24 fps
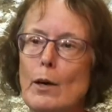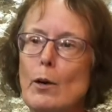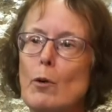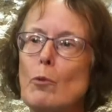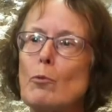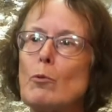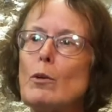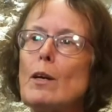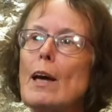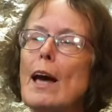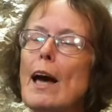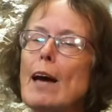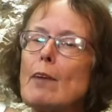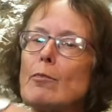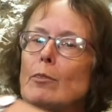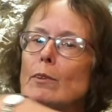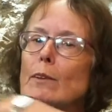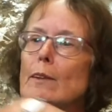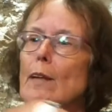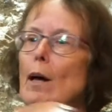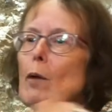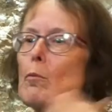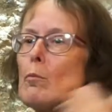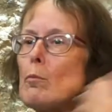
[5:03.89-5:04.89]
we have
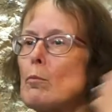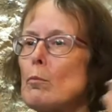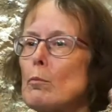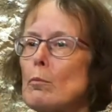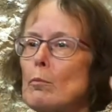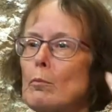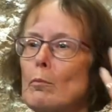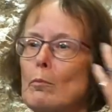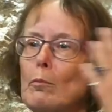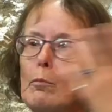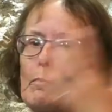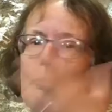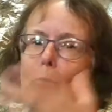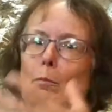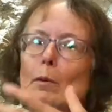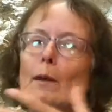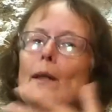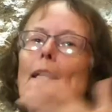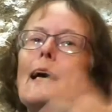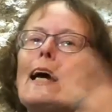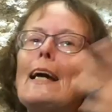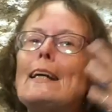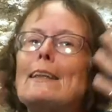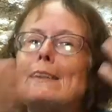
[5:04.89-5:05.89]
some
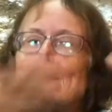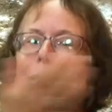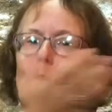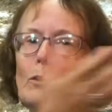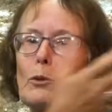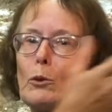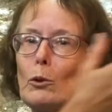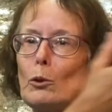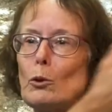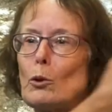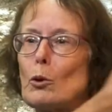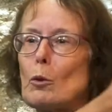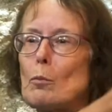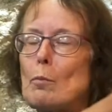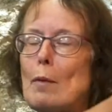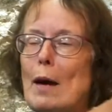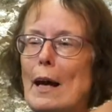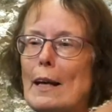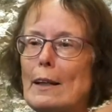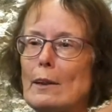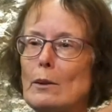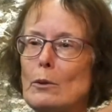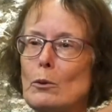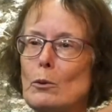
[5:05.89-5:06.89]
place to look
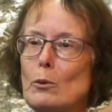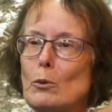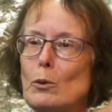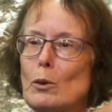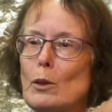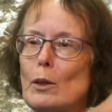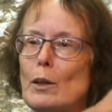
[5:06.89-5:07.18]
back to.